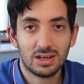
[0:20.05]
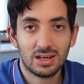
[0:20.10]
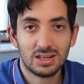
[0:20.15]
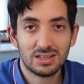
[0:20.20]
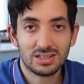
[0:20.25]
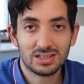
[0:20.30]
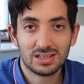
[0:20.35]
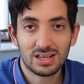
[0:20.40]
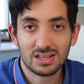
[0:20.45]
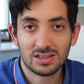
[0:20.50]
In
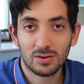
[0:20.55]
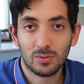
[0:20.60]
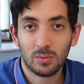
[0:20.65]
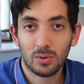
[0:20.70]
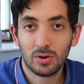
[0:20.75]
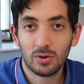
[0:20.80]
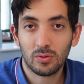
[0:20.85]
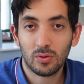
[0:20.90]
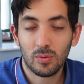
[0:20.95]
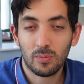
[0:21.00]
this session,
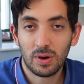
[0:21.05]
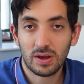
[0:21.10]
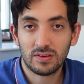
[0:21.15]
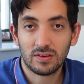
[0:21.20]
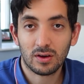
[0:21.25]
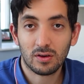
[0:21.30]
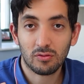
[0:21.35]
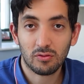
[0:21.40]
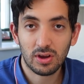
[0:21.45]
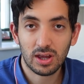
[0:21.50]
we're going to do a
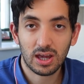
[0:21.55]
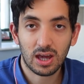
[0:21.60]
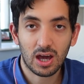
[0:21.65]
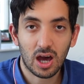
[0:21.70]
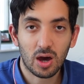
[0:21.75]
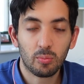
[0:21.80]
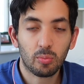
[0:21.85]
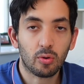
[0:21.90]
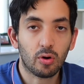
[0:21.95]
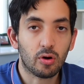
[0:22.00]
basic
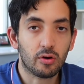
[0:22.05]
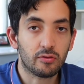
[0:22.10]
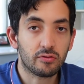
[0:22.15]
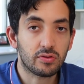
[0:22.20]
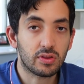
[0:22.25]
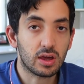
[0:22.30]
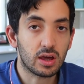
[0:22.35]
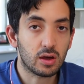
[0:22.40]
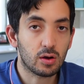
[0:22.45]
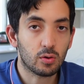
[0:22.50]
recap of
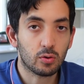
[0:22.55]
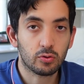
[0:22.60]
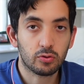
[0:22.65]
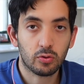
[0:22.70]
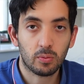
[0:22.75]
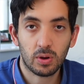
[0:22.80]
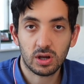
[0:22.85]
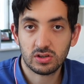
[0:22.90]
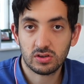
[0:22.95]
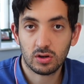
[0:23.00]
the
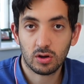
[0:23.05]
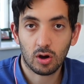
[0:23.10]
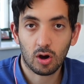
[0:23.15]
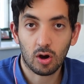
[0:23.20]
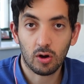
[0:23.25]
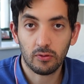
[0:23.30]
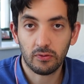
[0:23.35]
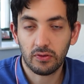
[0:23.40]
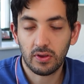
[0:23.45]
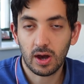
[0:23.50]
automation
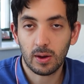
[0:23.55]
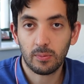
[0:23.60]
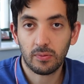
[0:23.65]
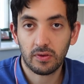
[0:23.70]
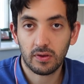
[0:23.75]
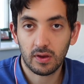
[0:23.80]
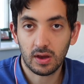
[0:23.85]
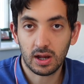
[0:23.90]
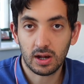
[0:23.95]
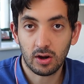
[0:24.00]
concepts
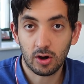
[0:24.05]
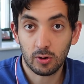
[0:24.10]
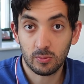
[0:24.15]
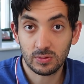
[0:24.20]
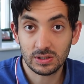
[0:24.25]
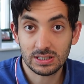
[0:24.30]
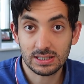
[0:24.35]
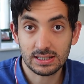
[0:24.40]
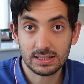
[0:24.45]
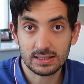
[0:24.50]
in Home
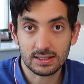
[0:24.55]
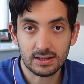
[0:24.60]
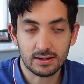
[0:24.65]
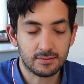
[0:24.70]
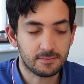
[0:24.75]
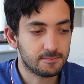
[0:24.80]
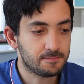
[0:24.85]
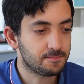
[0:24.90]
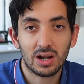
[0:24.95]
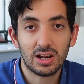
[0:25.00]
Assistant.
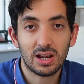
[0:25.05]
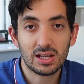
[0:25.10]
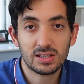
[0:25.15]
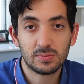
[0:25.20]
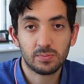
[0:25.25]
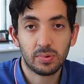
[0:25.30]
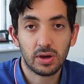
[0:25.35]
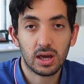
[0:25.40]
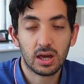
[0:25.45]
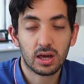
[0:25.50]
Let's
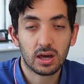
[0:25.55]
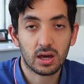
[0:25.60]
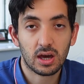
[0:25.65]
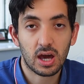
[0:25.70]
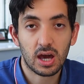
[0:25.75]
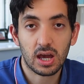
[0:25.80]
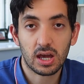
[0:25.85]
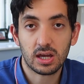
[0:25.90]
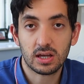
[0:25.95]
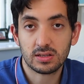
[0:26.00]
pick
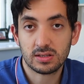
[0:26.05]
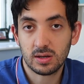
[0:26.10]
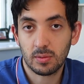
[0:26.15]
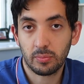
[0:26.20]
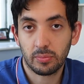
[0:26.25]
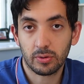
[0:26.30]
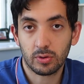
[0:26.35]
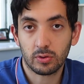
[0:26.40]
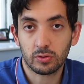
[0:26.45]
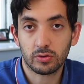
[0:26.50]
a
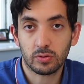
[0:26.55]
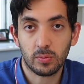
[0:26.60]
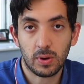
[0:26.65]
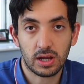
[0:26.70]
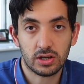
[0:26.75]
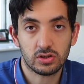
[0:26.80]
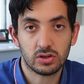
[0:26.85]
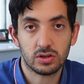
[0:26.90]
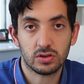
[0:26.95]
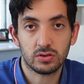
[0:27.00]
simple
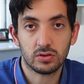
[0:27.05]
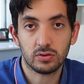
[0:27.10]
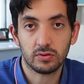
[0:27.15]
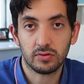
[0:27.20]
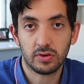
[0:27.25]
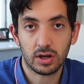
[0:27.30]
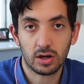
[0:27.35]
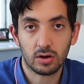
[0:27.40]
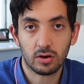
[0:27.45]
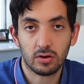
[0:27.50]
automation to
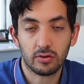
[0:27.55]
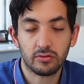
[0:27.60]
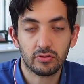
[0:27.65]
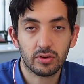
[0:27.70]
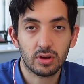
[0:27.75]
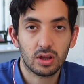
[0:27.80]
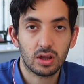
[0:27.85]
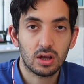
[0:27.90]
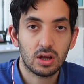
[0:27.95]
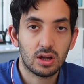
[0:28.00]
think of.
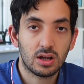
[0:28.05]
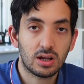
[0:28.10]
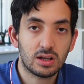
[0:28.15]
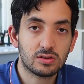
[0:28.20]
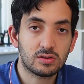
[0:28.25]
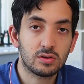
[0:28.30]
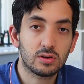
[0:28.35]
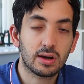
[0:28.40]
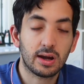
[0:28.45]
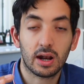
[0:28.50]

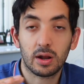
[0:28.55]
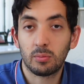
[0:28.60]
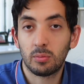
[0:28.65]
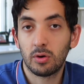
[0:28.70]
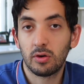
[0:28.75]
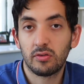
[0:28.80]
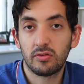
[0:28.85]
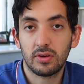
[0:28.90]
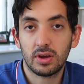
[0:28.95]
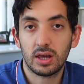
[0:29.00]
Let's look at a
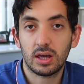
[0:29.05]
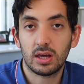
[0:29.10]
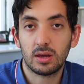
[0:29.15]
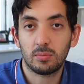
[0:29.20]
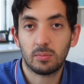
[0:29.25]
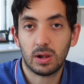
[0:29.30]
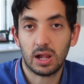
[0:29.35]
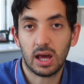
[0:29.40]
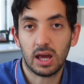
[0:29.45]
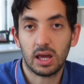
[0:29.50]
movie
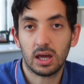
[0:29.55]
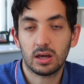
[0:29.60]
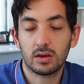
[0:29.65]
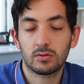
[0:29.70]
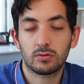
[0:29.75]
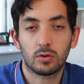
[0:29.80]
playing.